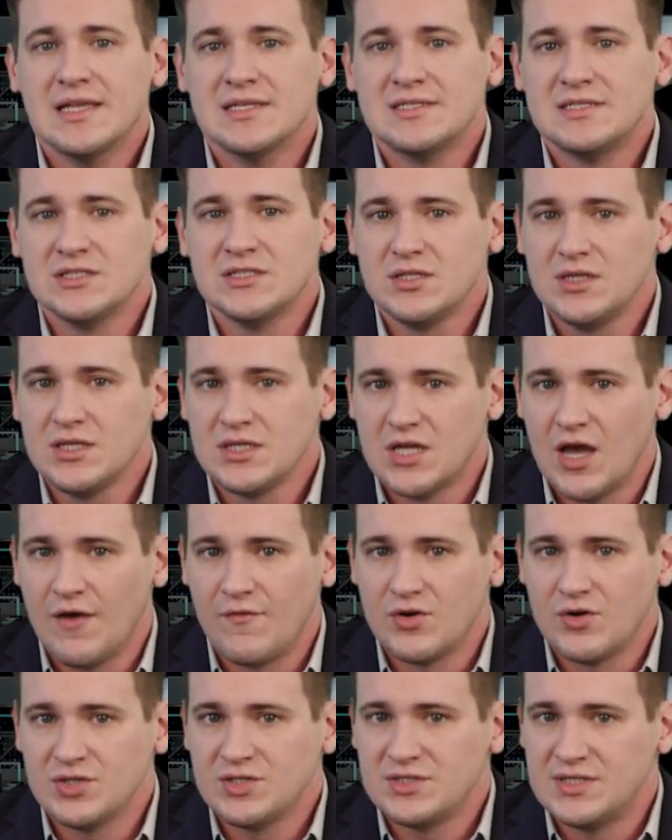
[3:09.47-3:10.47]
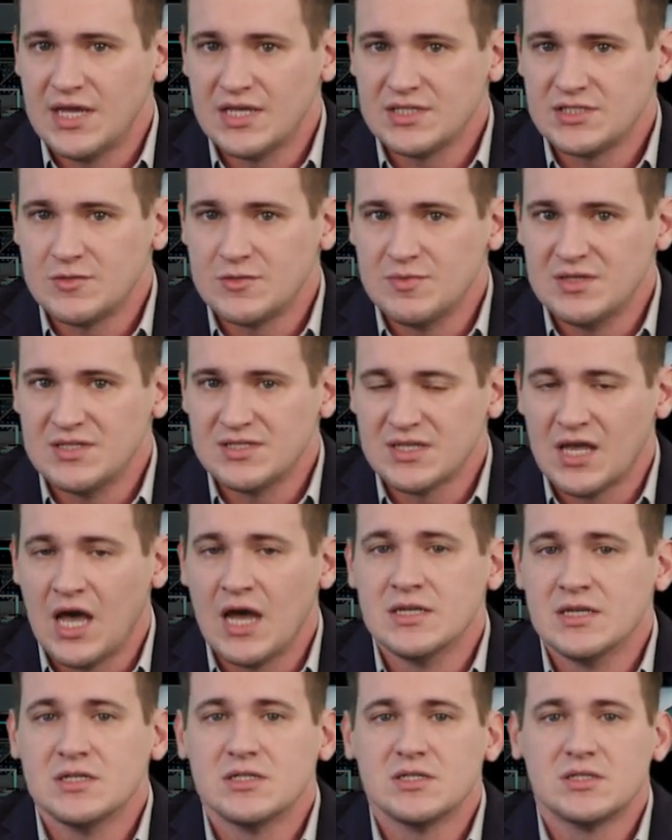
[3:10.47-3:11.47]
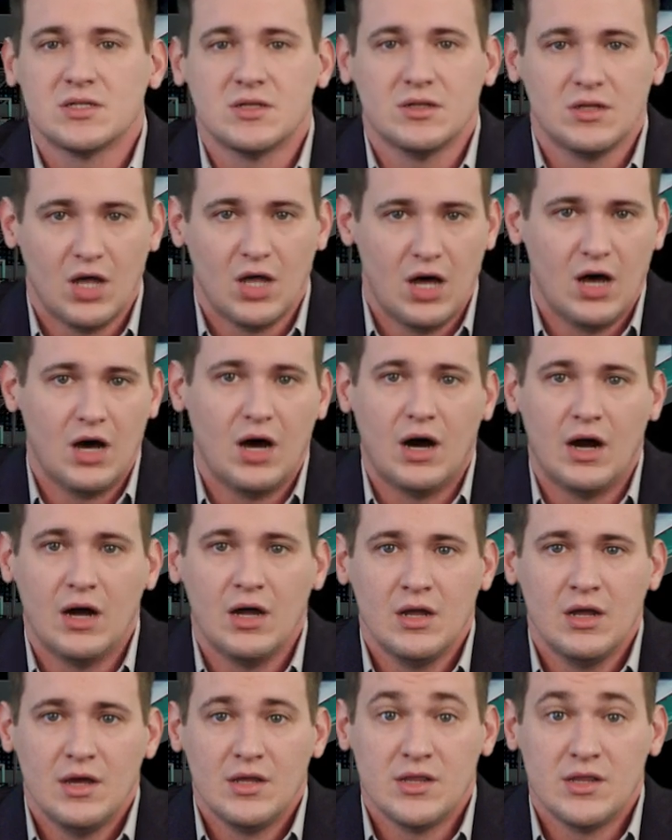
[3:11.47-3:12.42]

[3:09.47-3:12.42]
and sent to the governor's desk to be signed into law.